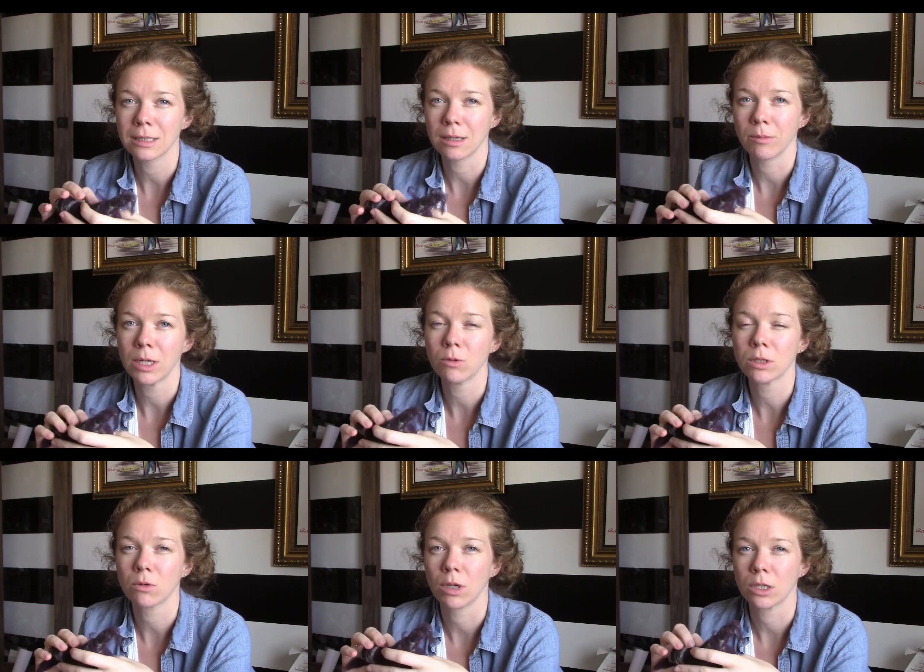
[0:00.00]
somebody
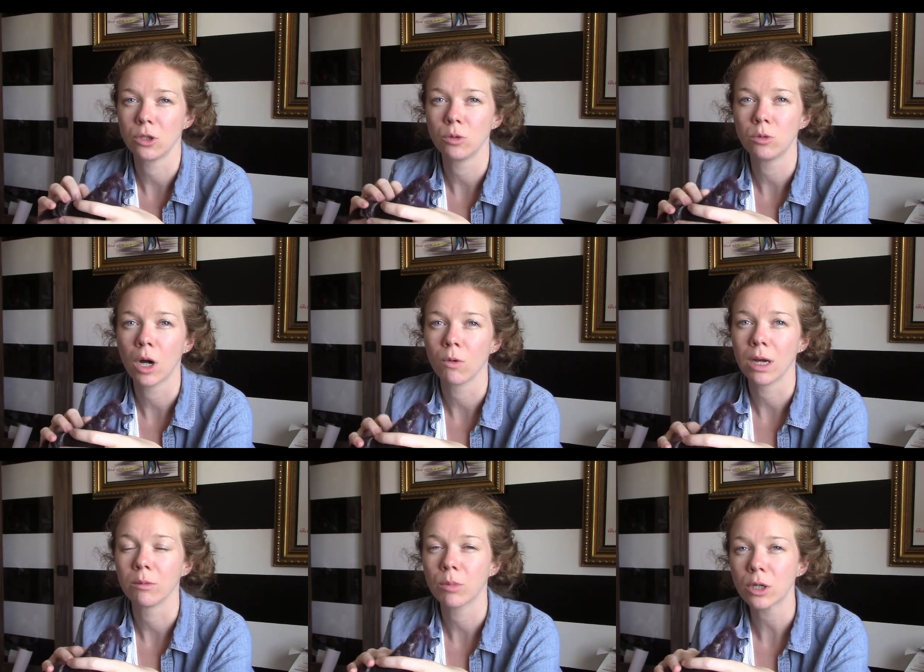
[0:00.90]
was going to go
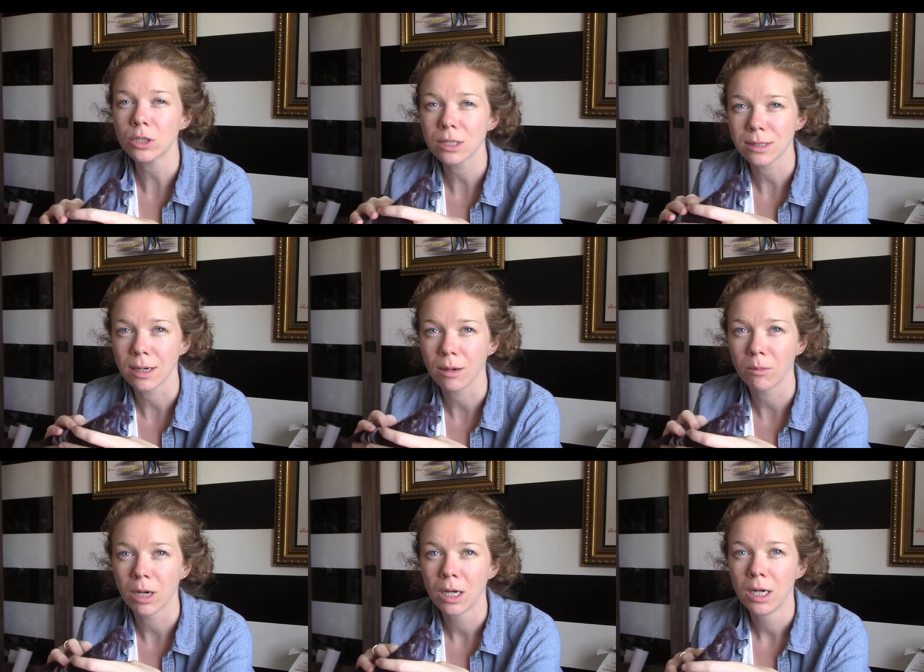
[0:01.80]
and purchase
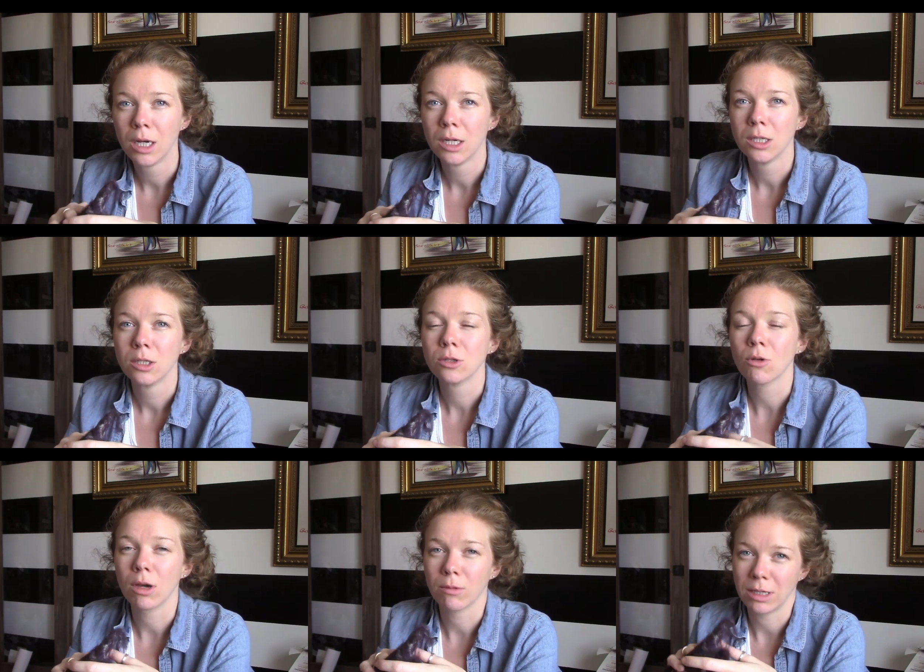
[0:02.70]
them, so
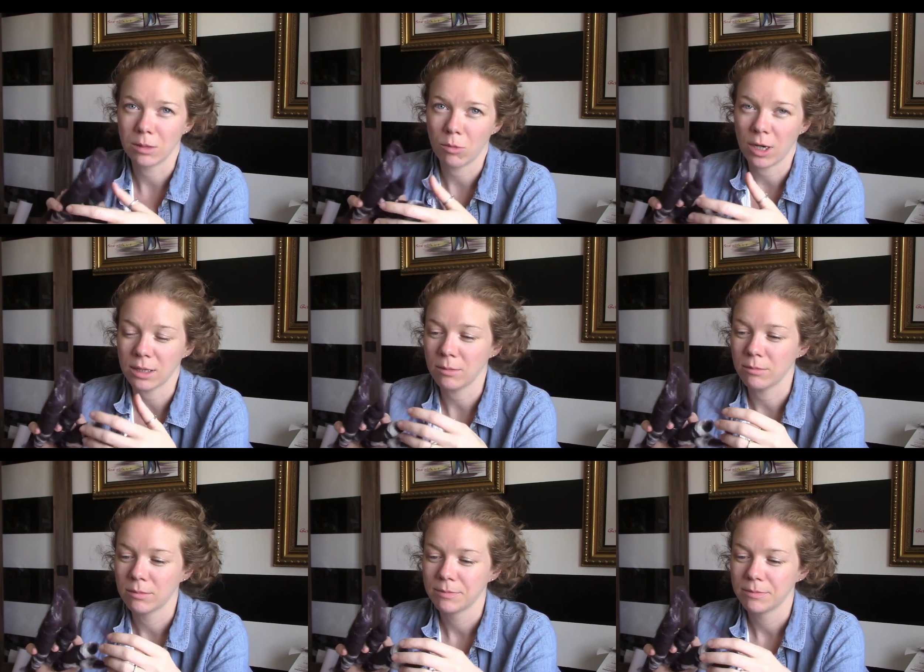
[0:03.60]
I went and bought them.